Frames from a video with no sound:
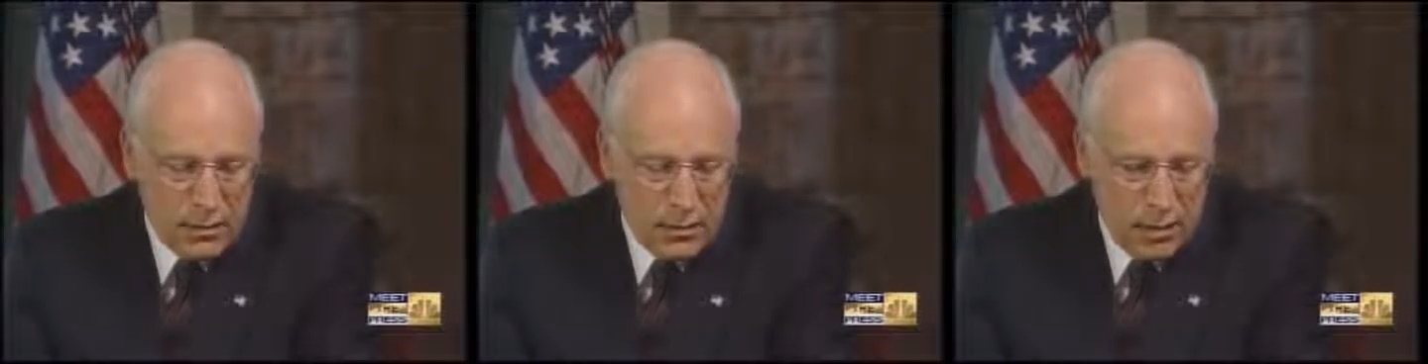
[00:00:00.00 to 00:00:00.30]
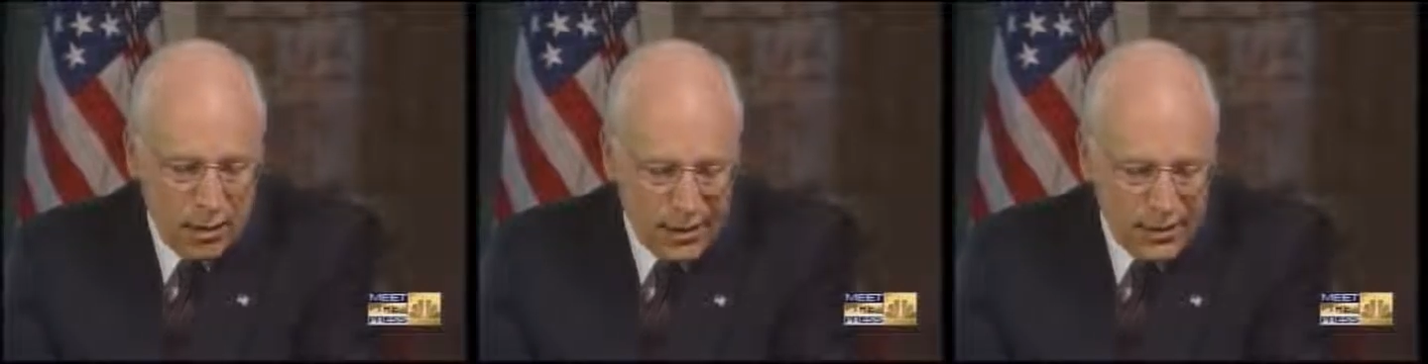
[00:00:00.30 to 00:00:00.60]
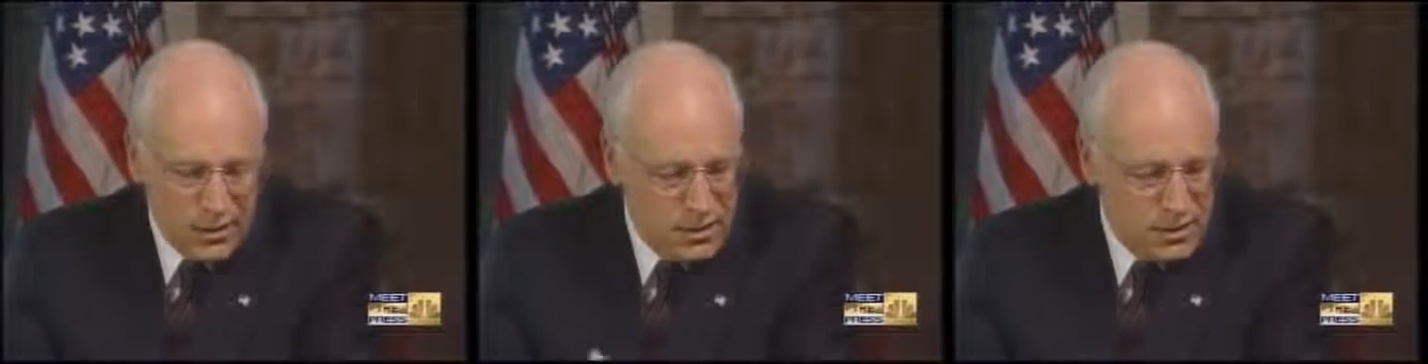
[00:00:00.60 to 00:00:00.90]
called in
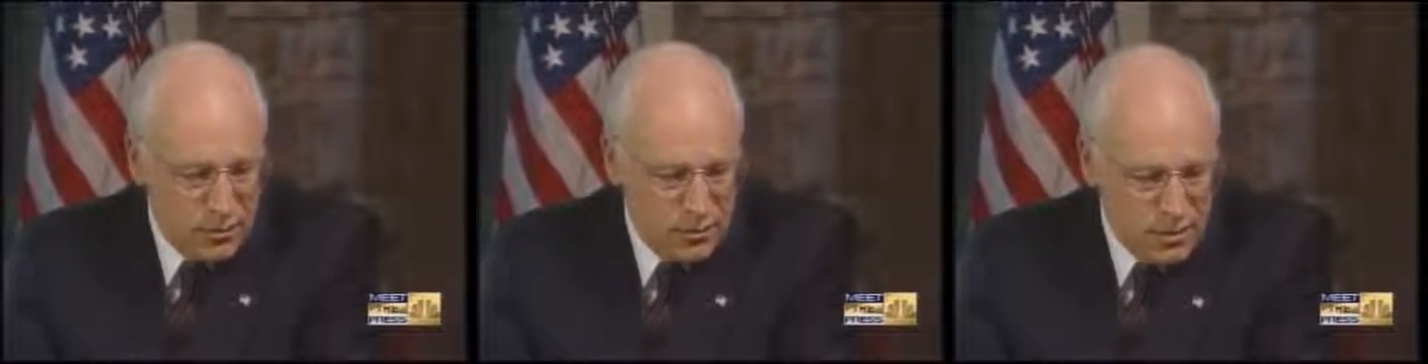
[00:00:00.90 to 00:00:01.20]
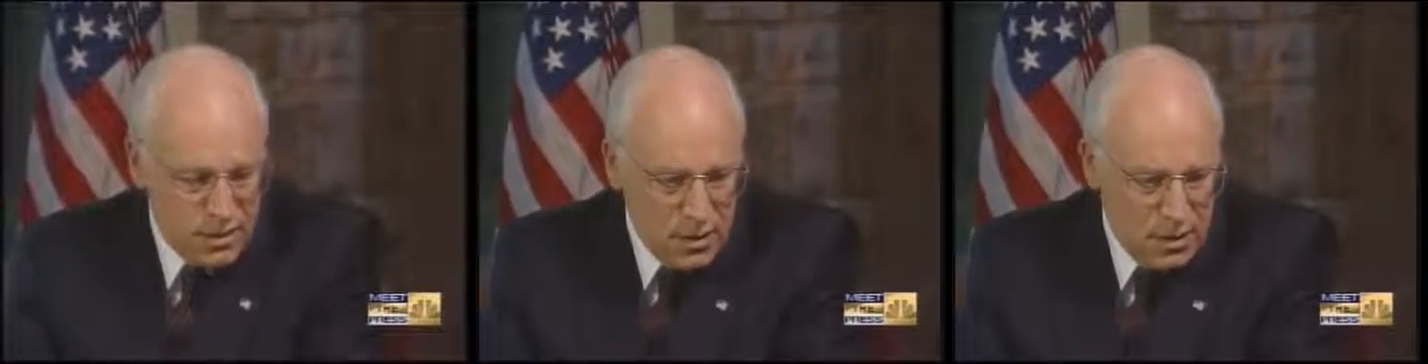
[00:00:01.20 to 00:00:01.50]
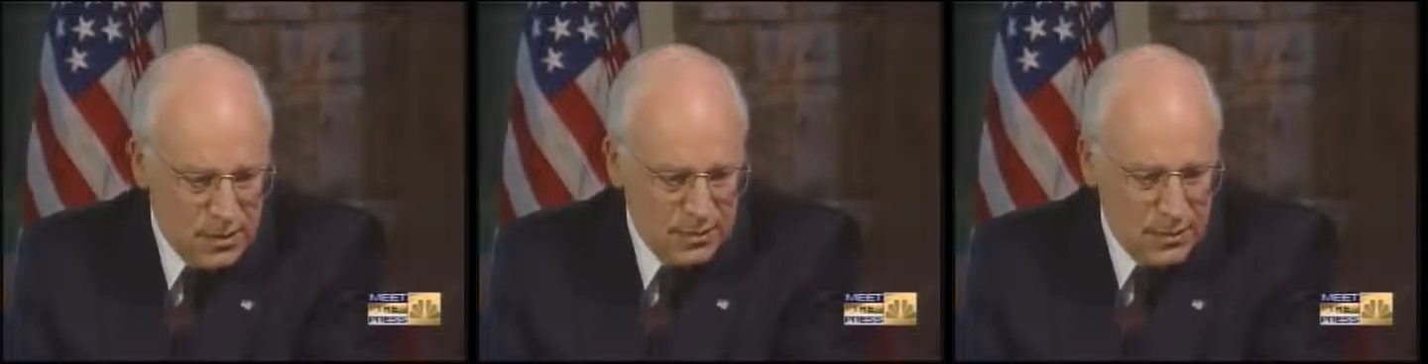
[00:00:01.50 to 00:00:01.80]
just as we were
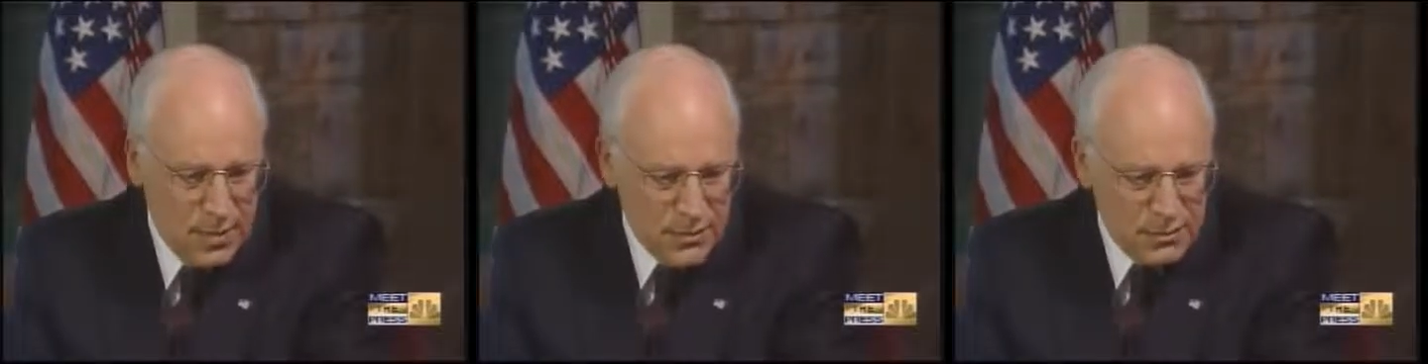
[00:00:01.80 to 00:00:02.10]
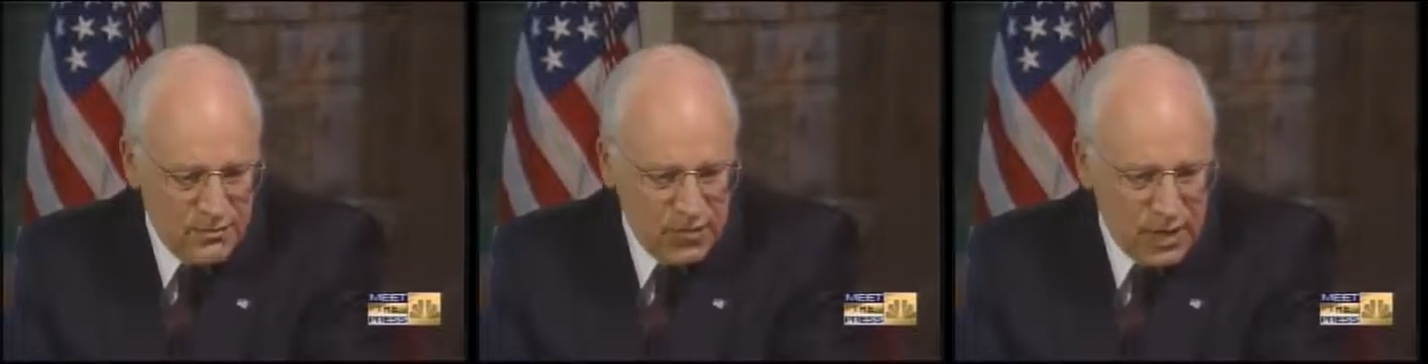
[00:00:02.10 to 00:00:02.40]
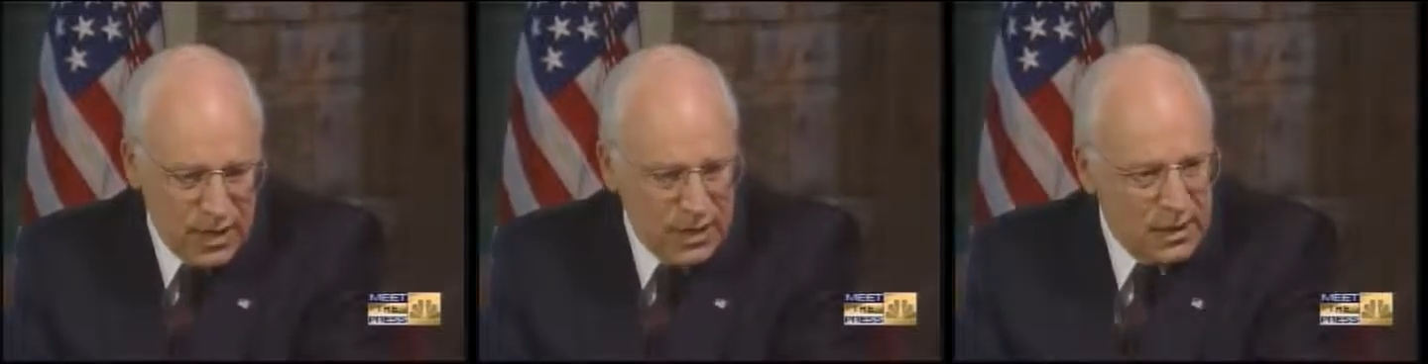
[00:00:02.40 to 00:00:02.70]
starting to meet, just before
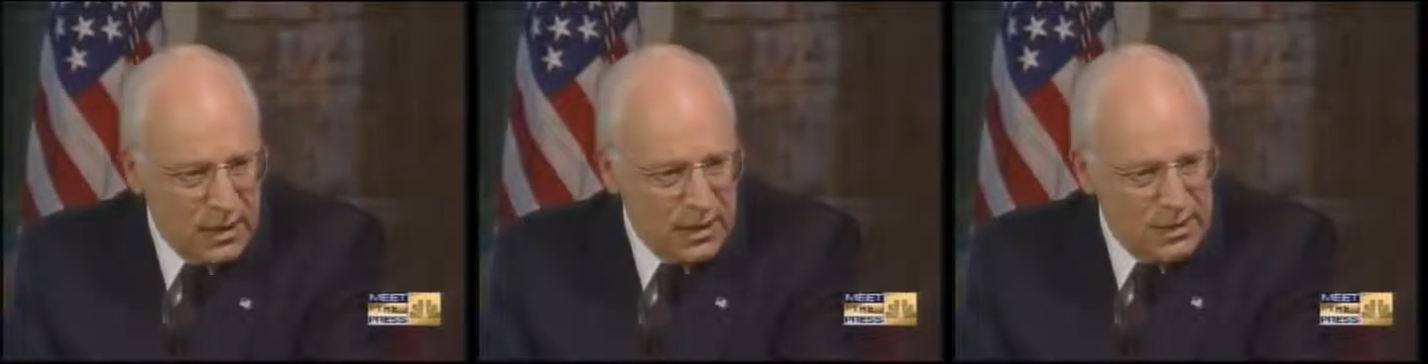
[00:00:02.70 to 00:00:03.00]
9 o'clock,